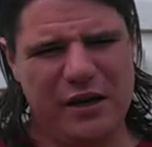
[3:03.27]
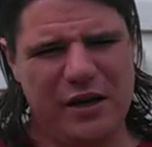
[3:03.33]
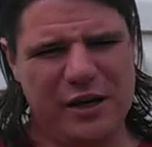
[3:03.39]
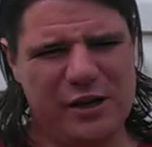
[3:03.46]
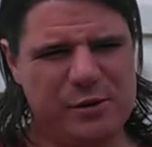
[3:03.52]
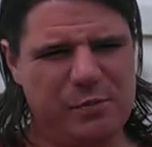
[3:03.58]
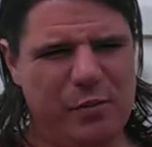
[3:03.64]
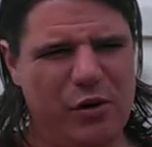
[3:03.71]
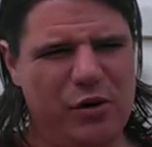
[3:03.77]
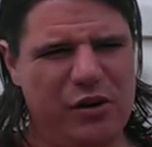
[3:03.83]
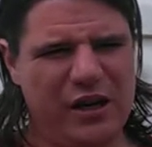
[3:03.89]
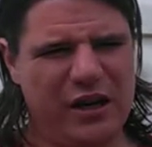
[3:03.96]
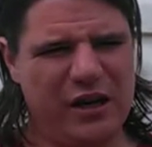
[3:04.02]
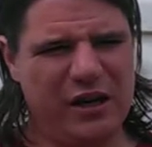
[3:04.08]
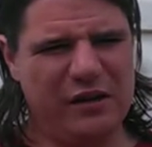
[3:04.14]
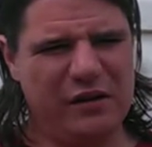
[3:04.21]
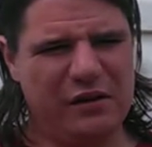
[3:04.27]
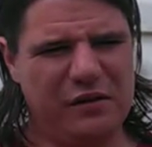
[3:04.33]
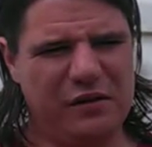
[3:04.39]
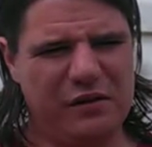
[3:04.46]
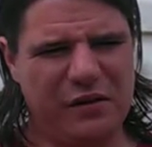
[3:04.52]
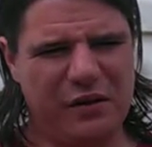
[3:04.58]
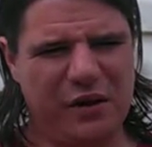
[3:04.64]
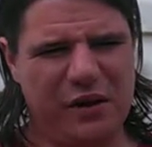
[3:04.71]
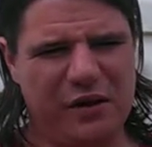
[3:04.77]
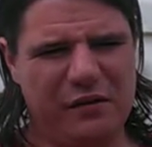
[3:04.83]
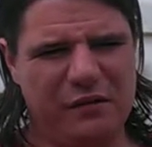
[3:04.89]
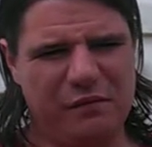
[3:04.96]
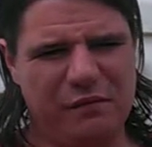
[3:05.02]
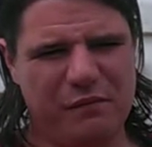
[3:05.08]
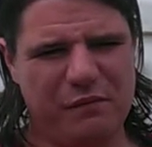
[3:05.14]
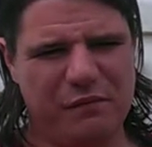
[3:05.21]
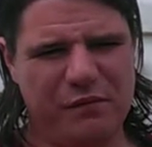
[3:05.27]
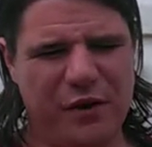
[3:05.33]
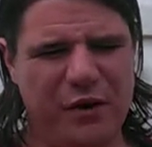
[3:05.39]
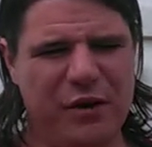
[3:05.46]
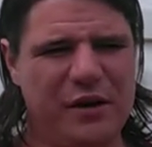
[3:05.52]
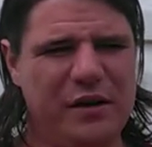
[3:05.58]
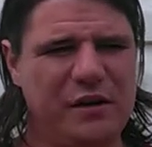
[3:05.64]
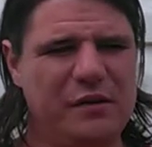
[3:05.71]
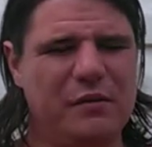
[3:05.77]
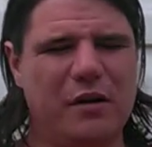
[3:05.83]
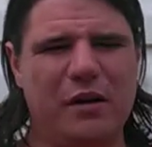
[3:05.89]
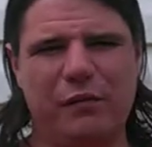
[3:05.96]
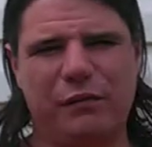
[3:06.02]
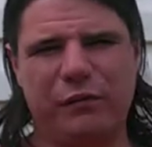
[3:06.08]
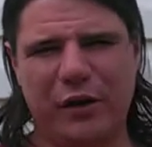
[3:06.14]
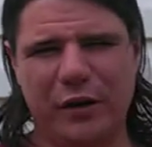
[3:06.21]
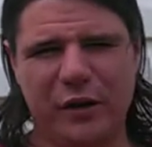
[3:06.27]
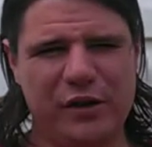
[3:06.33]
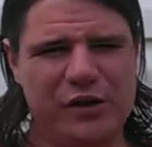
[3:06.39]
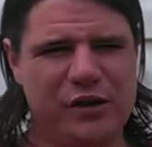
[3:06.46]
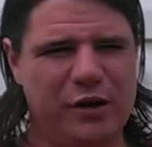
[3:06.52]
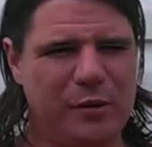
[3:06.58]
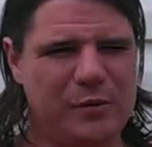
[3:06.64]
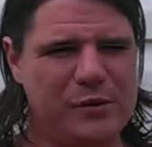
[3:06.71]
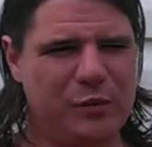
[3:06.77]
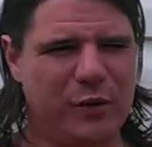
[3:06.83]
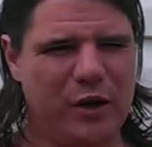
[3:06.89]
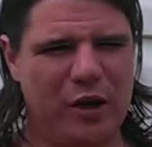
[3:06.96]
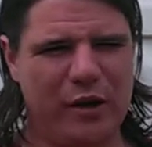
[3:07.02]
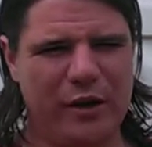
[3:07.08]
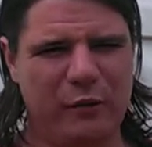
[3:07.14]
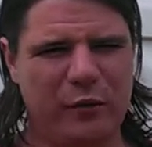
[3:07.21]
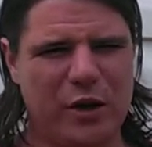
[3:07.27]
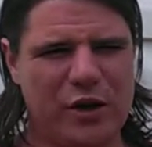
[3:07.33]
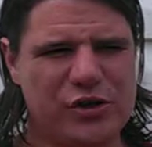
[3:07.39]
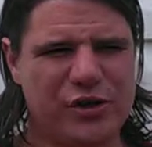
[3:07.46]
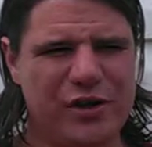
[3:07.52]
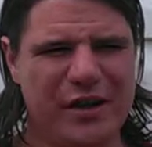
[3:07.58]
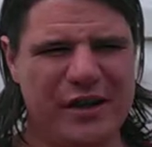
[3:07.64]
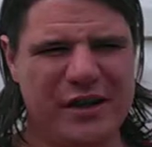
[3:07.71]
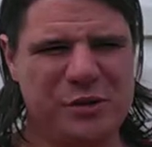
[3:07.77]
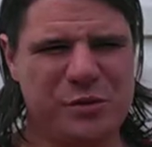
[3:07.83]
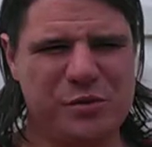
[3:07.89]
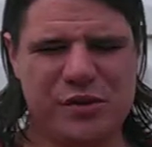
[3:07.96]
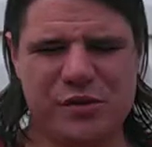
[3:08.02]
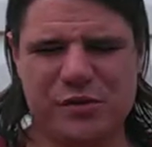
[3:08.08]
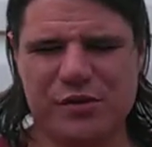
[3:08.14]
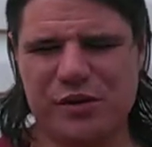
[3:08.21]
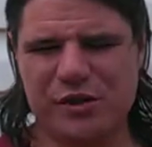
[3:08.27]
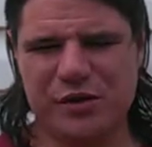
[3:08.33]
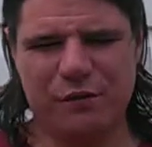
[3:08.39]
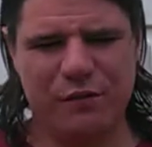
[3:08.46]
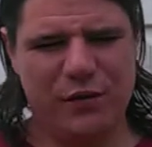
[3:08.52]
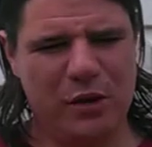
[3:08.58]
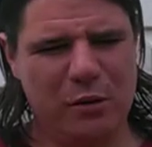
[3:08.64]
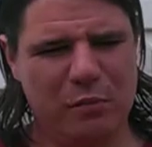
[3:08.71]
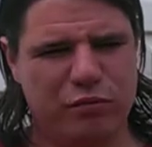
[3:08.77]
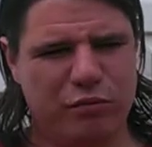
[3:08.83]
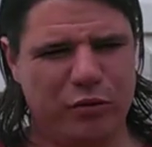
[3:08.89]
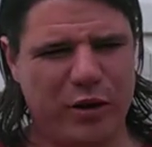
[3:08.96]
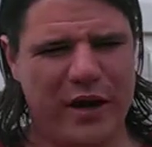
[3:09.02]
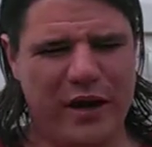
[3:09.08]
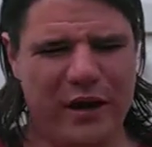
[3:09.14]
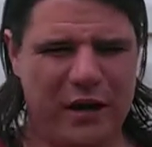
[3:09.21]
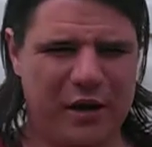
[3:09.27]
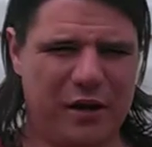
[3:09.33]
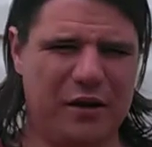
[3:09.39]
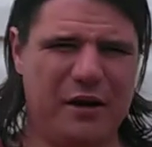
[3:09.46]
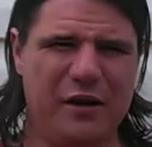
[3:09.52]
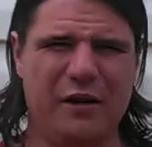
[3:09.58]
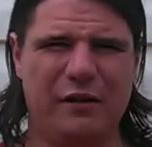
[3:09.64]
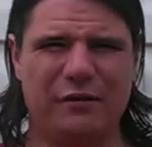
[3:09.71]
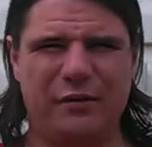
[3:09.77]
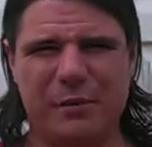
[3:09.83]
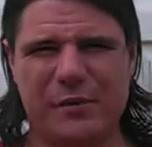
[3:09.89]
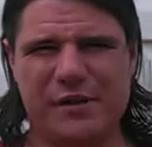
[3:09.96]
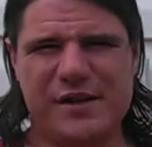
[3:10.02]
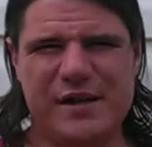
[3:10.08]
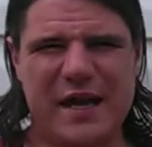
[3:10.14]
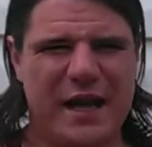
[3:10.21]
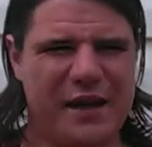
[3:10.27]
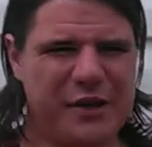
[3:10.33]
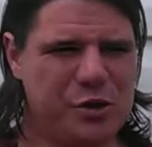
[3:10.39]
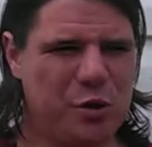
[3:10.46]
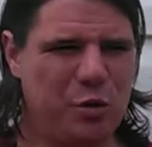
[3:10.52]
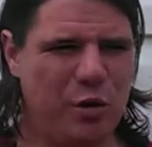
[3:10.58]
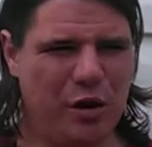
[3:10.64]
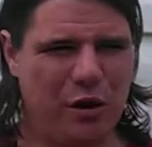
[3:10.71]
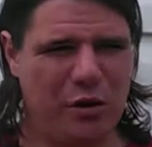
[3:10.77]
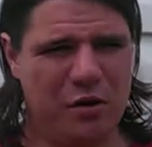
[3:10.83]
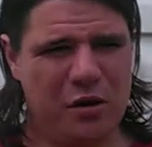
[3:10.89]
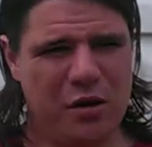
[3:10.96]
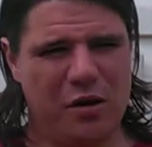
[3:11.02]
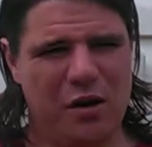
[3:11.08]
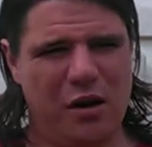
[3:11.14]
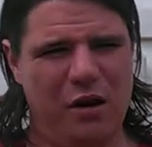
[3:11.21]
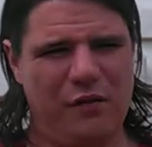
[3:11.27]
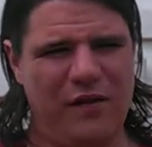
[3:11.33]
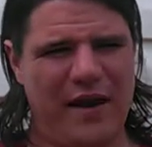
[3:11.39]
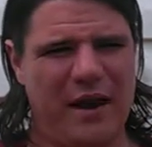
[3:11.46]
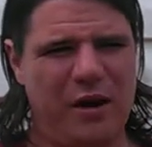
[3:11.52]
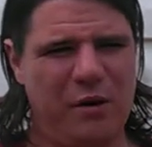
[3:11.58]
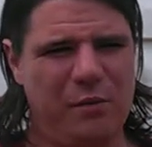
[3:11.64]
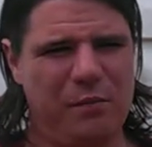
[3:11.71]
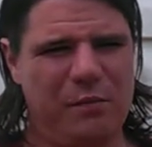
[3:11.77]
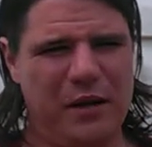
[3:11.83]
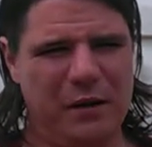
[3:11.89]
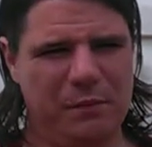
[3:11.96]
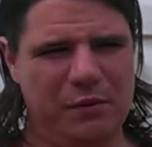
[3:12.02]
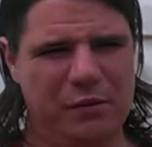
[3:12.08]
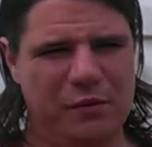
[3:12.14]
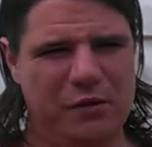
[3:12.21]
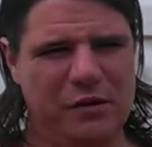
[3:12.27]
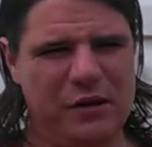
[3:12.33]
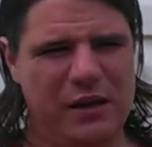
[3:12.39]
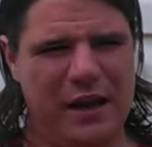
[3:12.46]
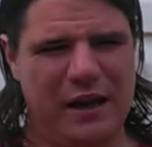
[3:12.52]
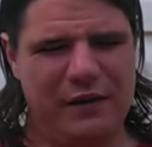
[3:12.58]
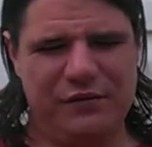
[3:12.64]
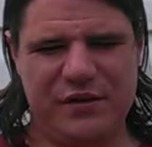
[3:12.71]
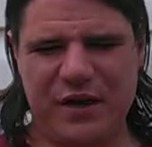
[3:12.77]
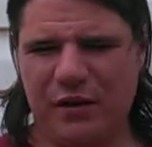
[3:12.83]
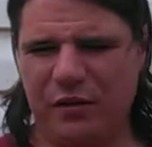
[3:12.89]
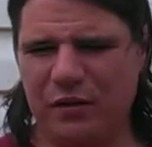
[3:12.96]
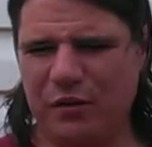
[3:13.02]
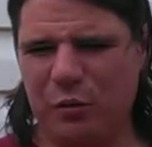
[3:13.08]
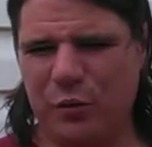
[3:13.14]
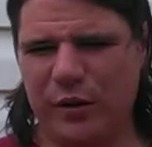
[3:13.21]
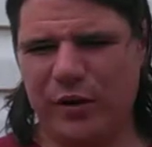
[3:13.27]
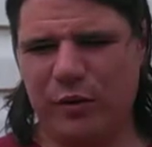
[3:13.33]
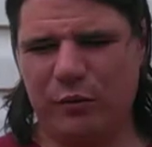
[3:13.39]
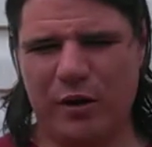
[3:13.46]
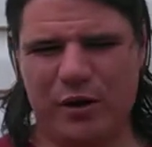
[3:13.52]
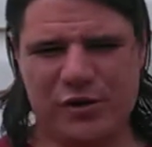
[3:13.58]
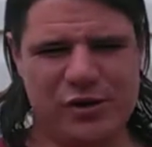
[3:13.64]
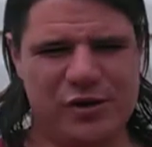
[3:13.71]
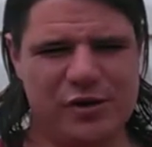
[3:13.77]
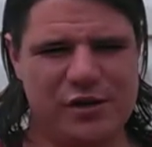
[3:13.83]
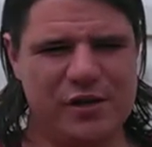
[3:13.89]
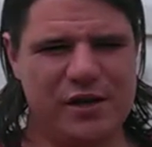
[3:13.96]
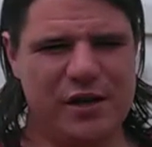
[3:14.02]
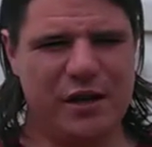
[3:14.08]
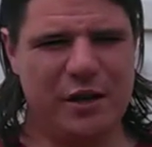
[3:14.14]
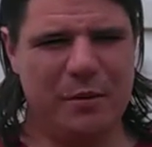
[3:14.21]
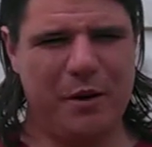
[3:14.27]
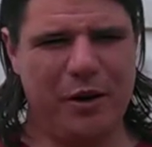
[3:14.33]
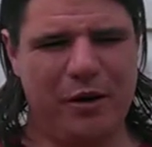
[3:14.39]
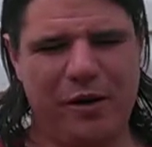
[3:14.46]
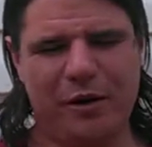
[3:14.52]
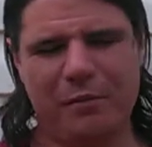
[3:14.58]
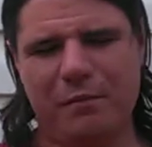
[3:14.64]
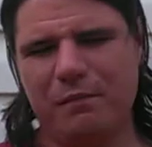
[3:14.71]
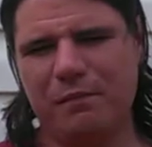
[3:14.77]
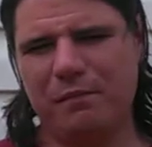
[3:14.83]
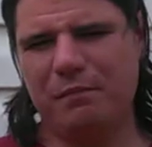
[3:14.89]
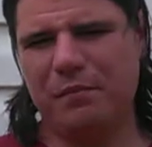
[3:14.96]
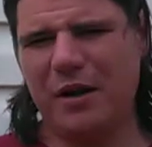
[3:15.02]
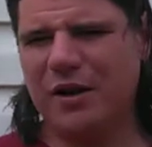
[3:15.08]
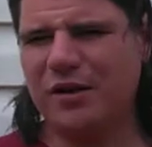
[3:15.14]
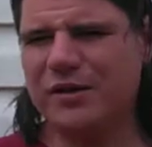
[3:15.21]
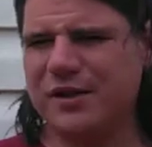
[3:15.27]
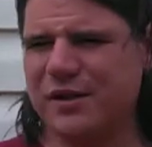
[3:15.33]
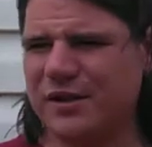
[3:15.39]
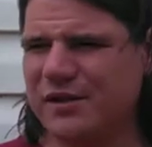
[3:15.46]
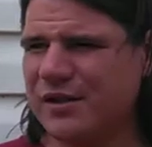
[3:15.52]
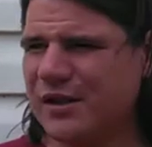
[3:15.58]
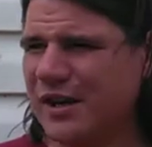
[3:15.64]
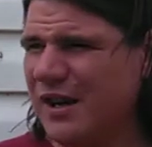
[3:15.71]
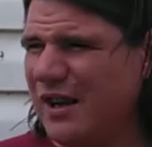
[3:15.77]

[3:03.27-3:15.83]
He spoke in very friendly terms regarding Russia, and this was a severe break from the status quo of how people have dealt with the Russians in American politics.